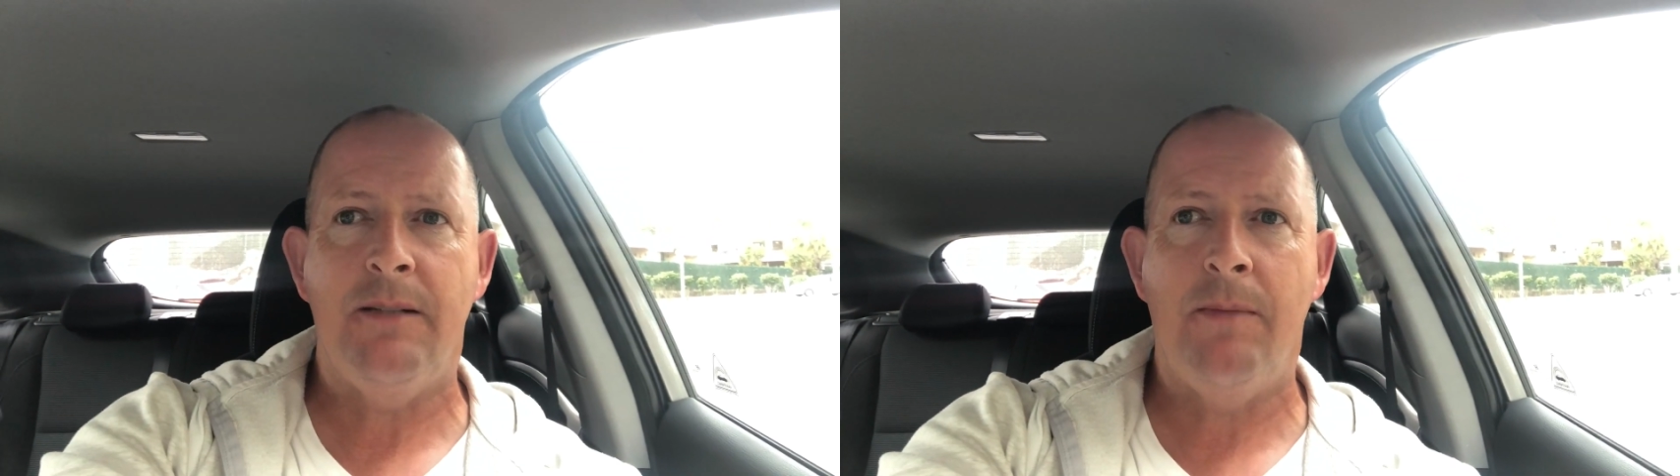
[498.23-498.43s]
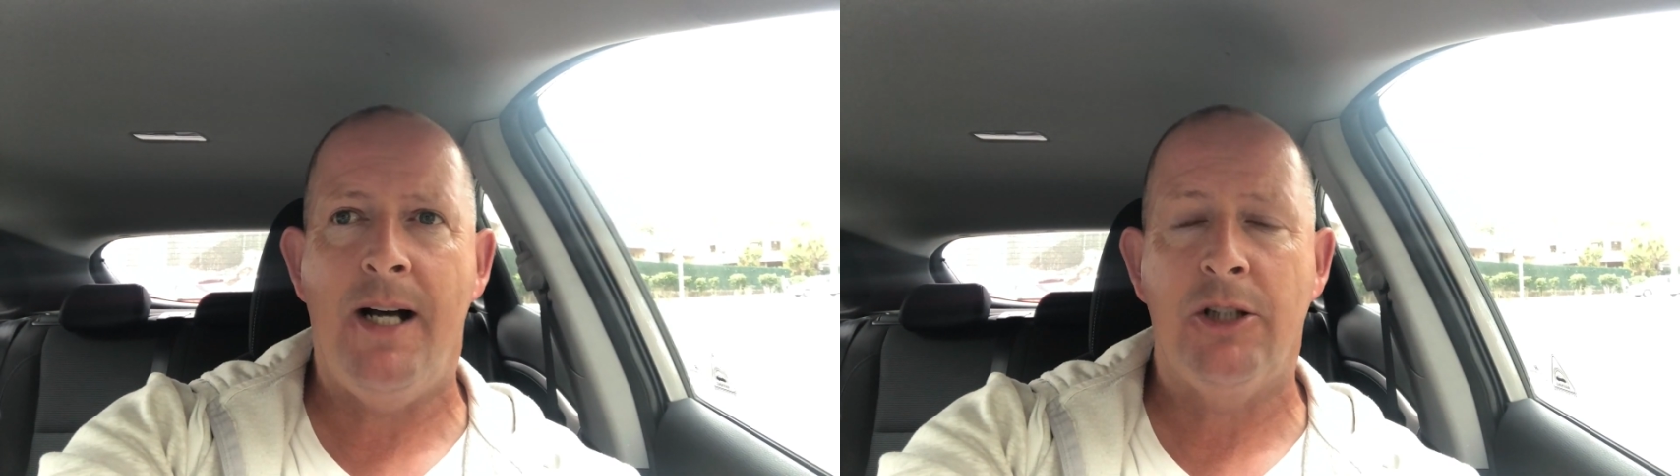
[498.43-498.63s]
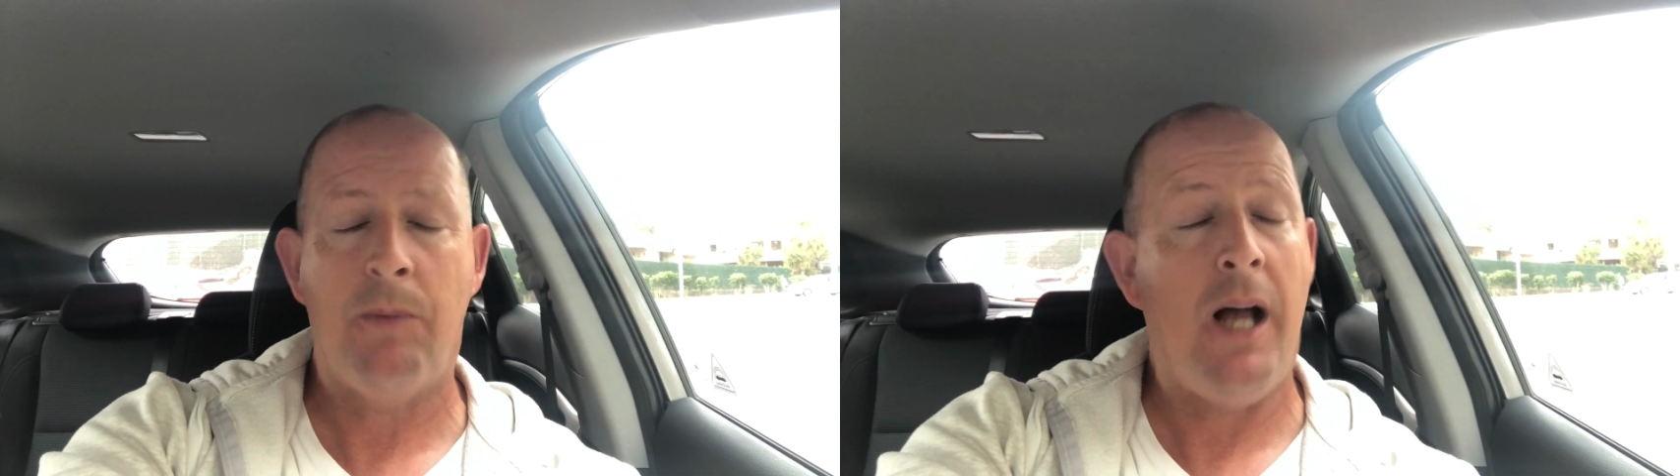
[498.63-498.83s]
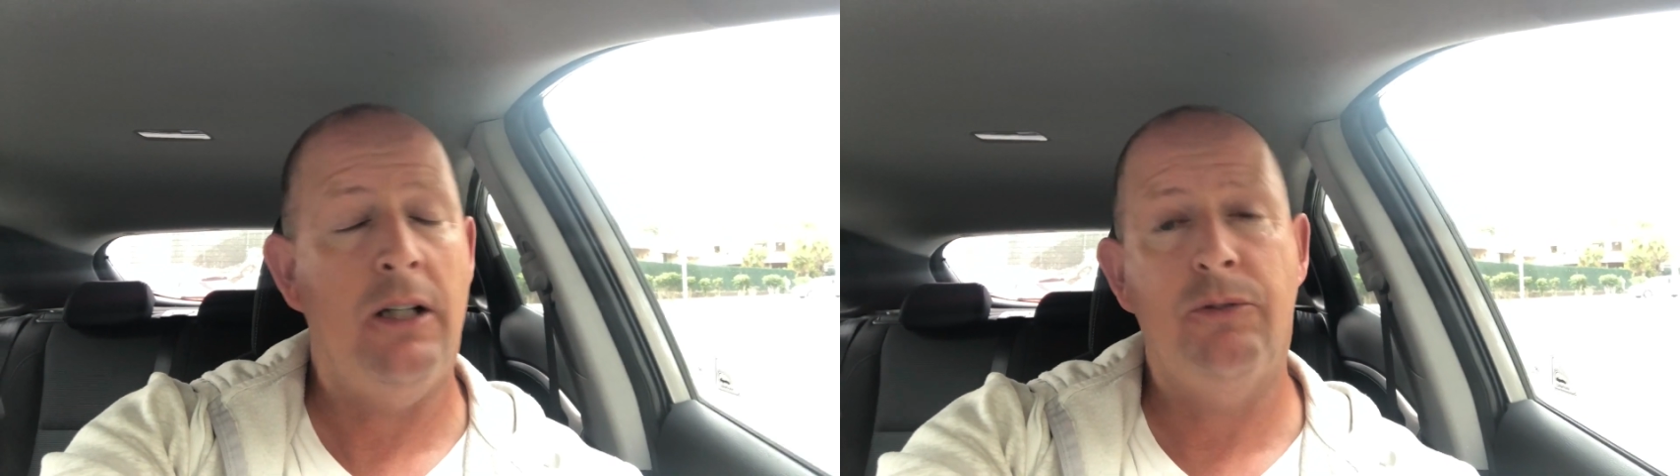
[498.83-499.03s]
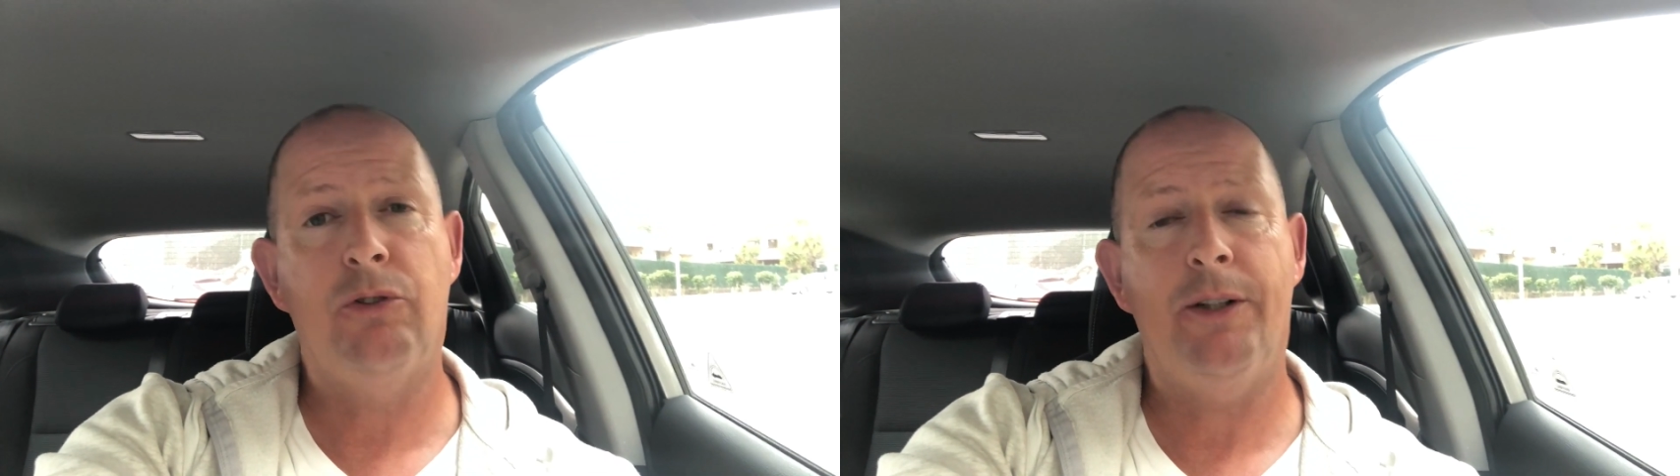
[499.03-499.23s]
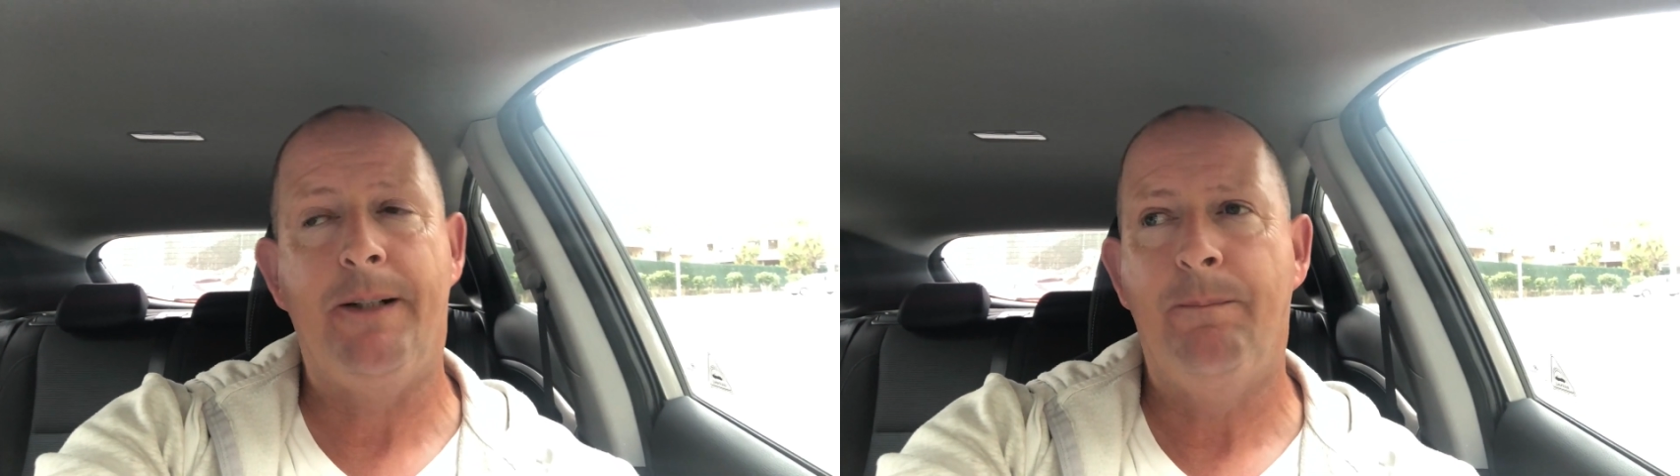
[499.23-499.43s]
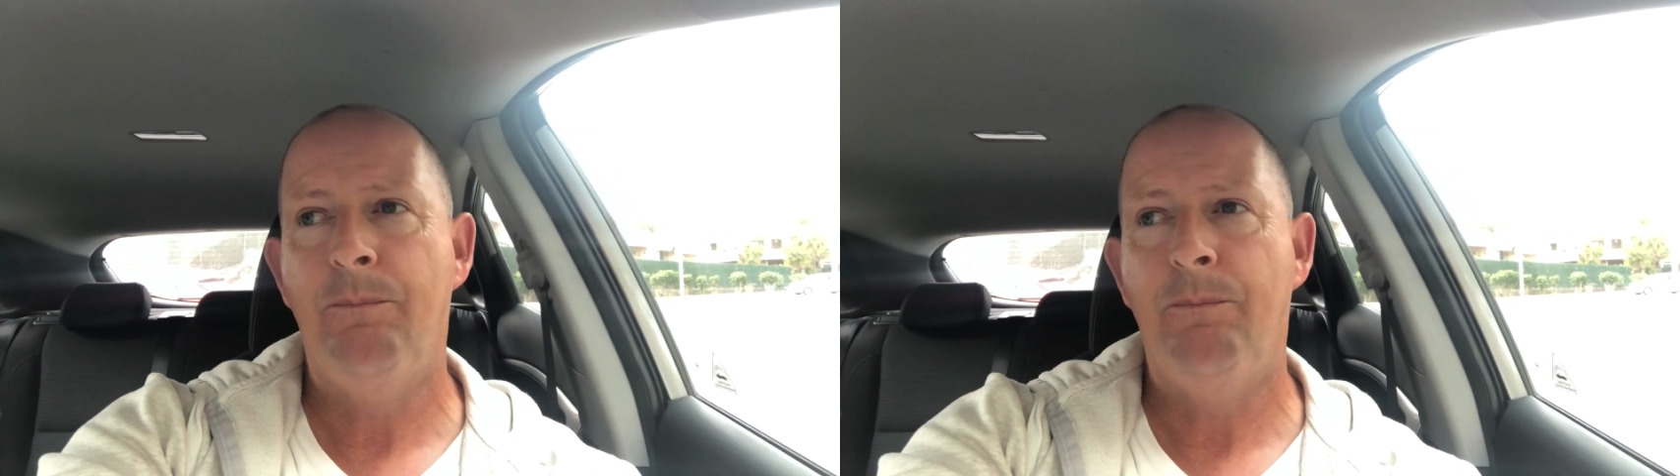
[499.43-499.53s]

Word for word: miles, but I loved running.